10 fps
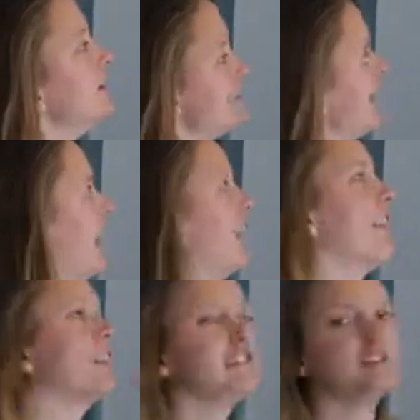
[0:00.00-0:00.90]
So yeah,
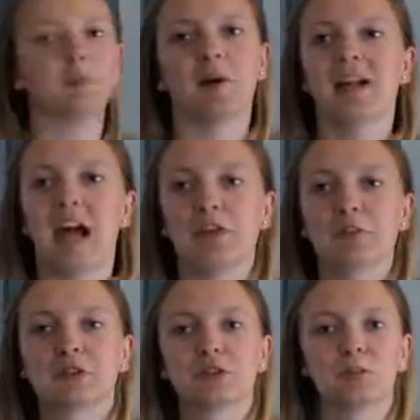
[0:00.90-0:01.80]
that is my Harry
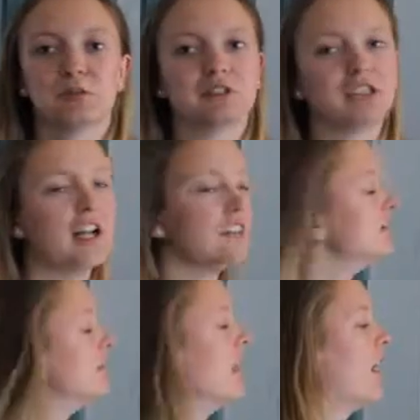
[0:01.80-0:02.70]
Potter
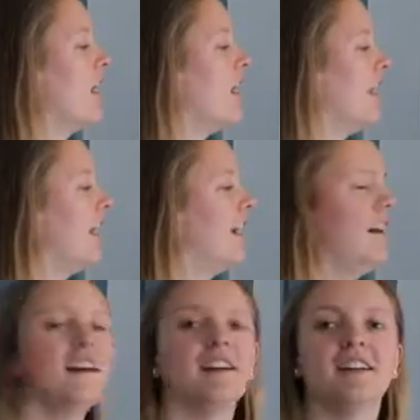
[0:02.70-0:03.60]
bookshelf.
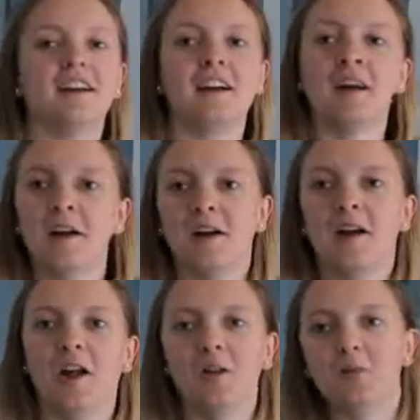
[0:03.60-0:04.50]
I
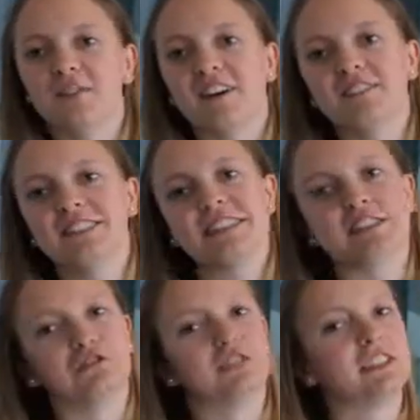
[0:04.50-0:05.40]
hope you found it
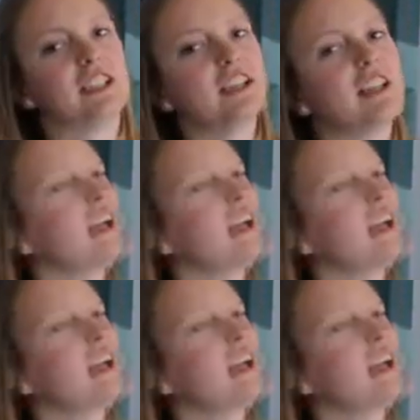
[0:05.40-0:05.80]
interesting,